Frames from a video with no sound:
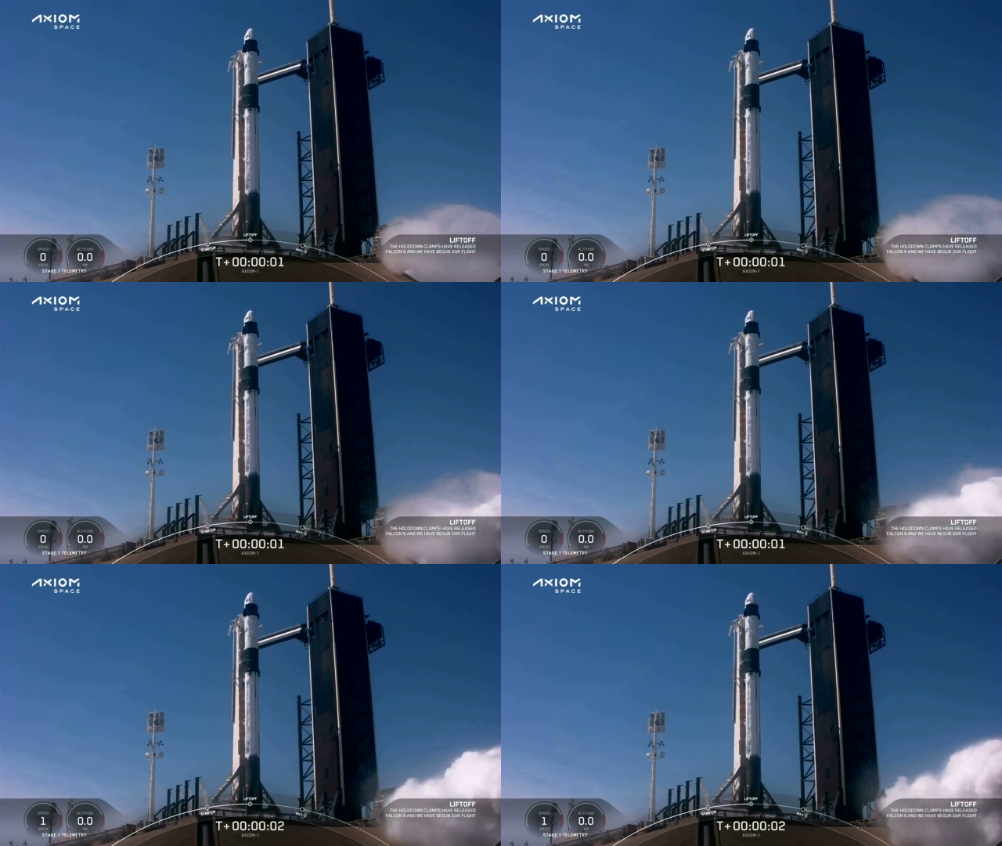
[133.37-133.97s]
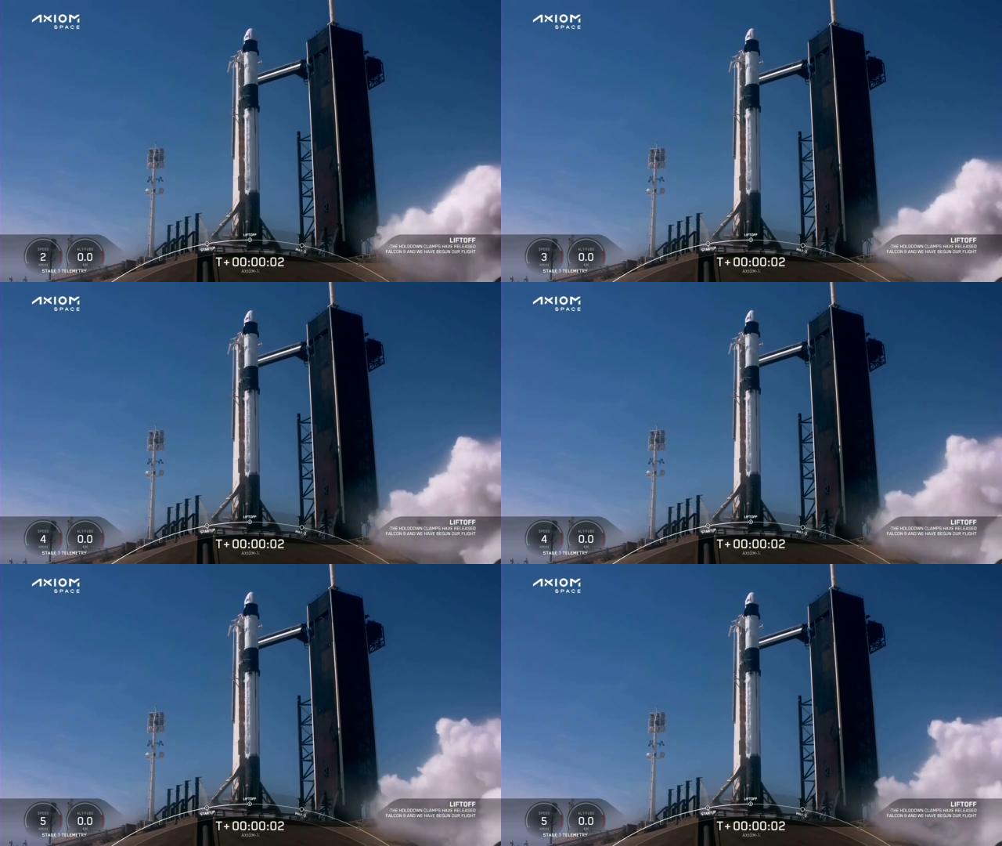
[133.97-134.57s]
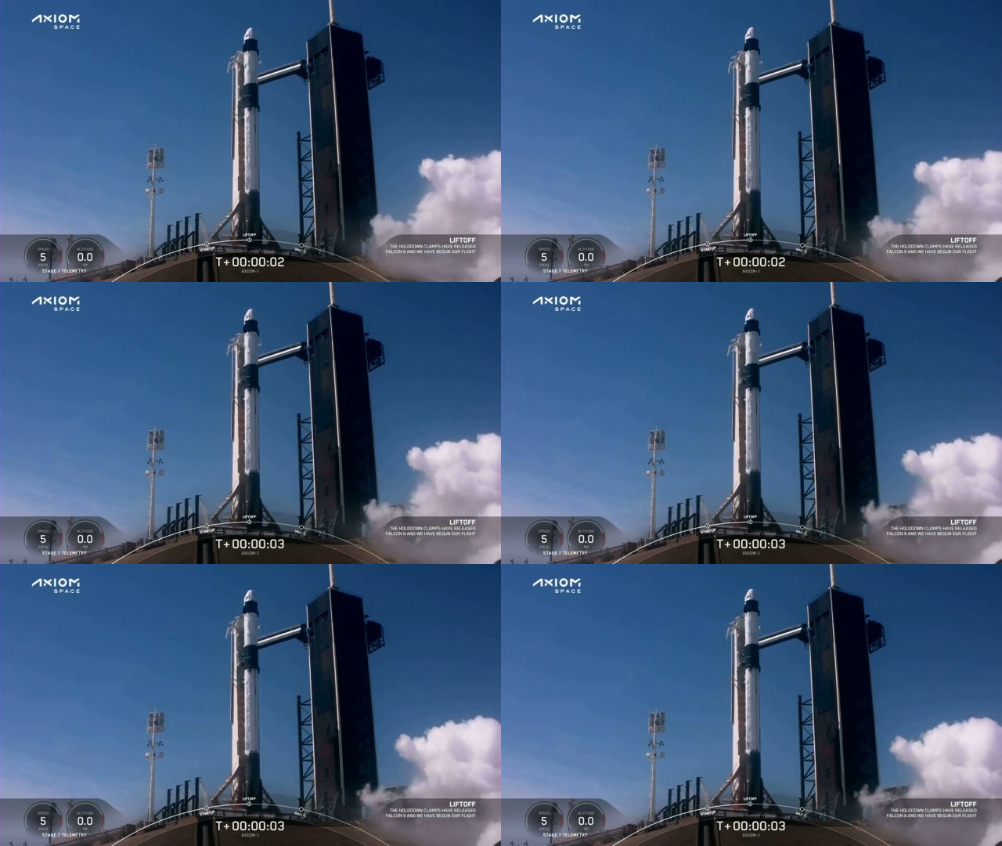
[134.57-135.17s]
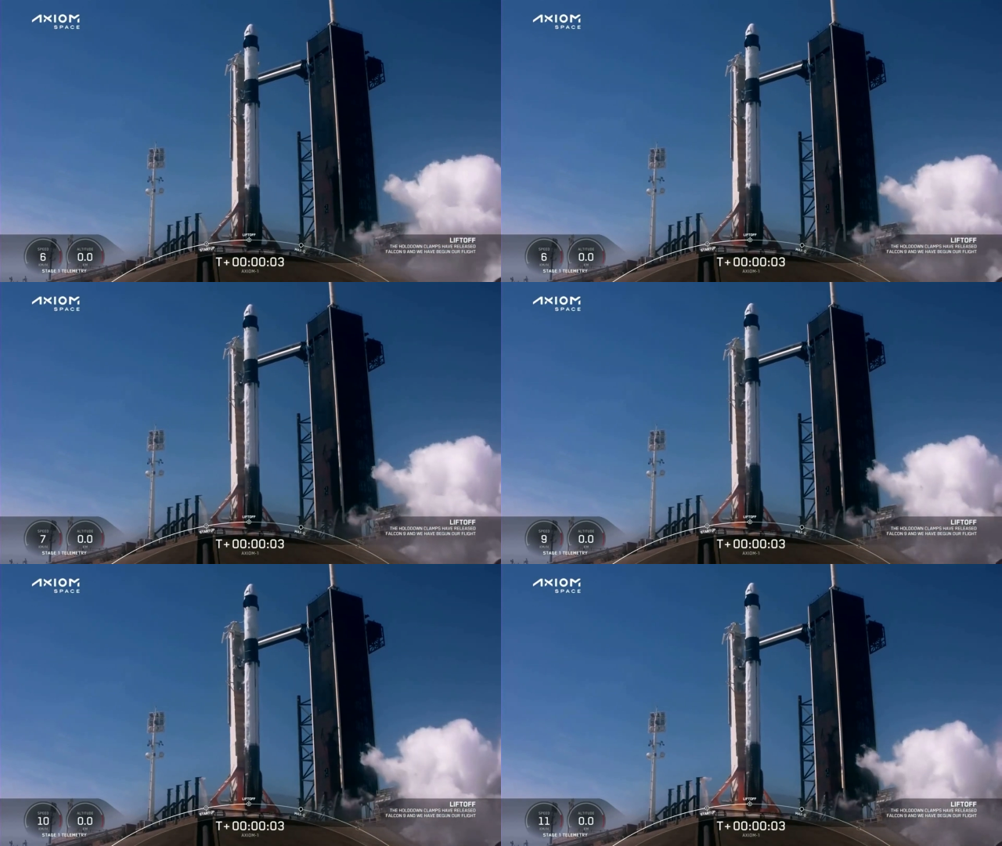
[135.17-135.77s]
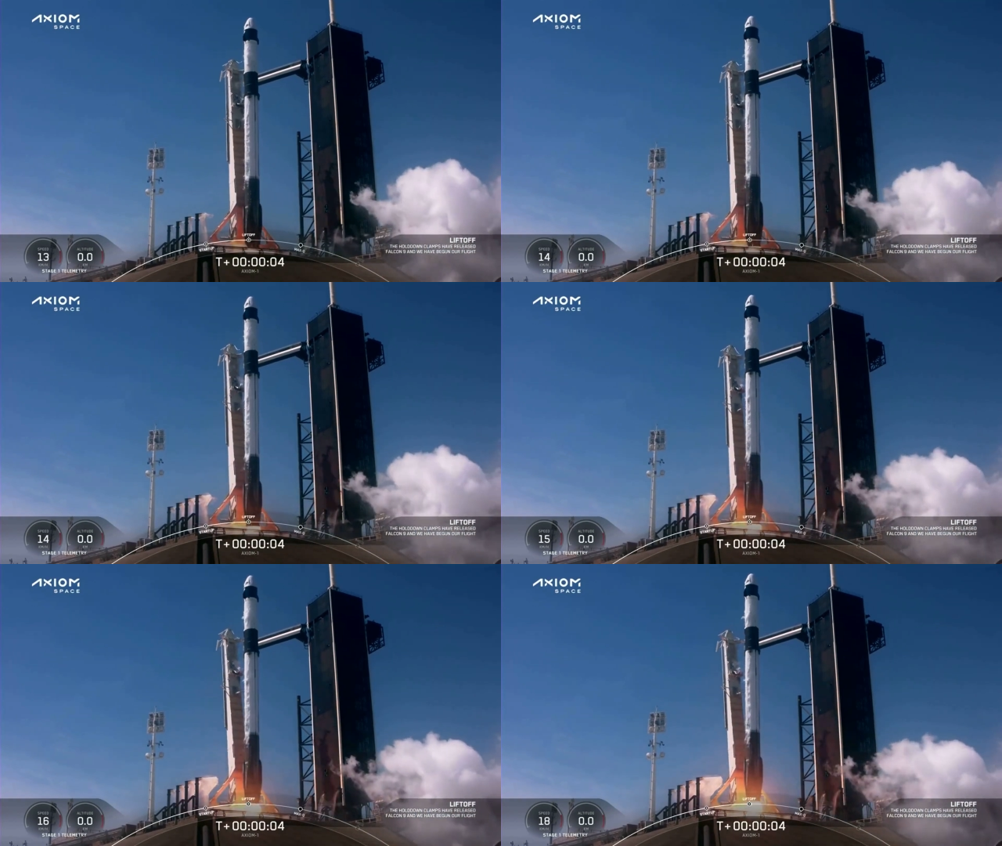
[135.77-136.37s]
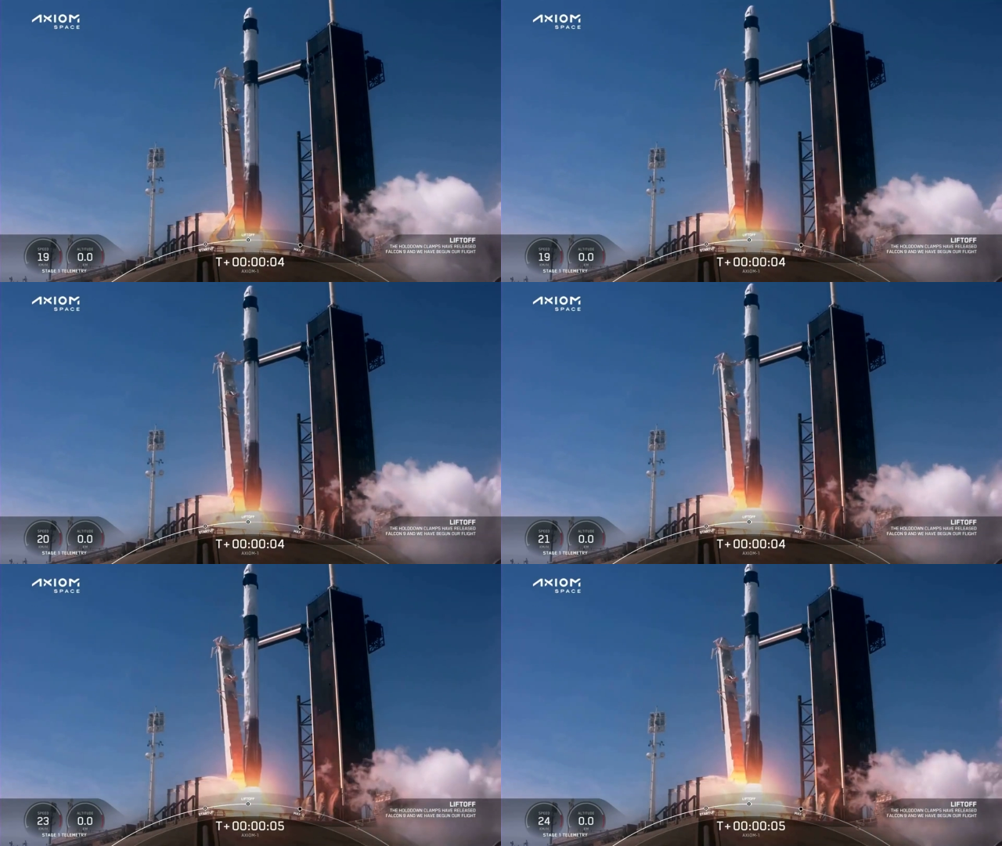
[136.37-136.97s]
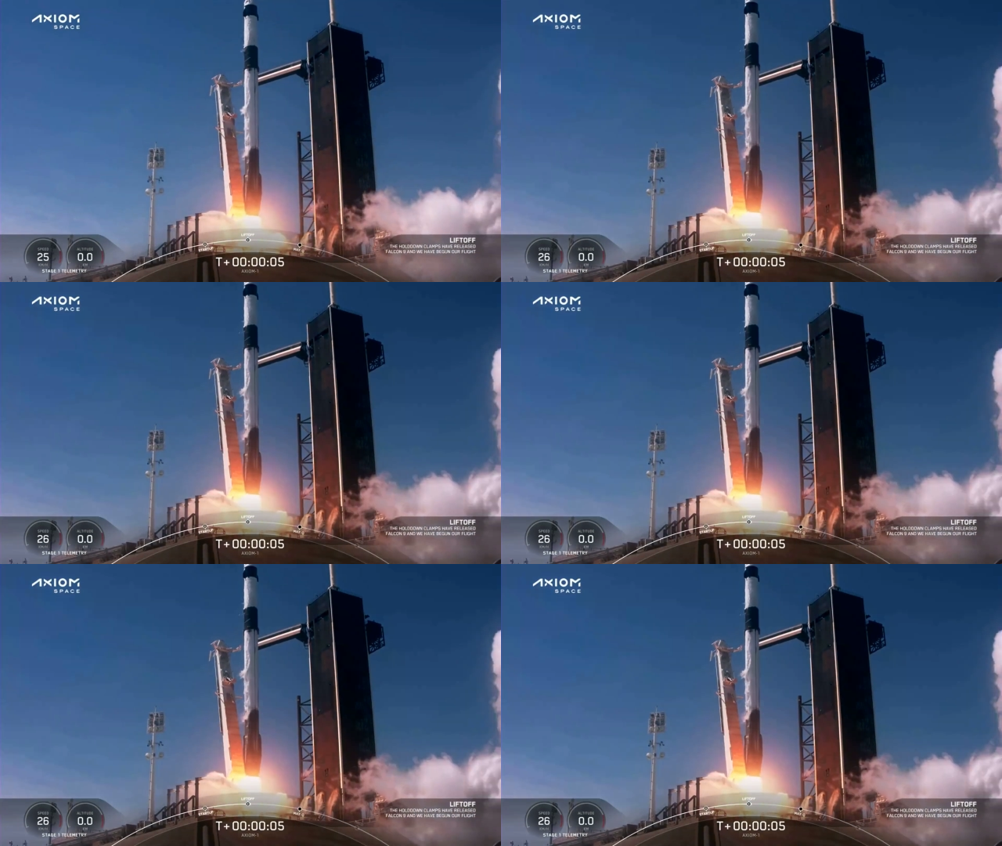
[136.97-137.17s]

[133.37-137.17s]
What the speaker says: Nobody's mouth can be seen.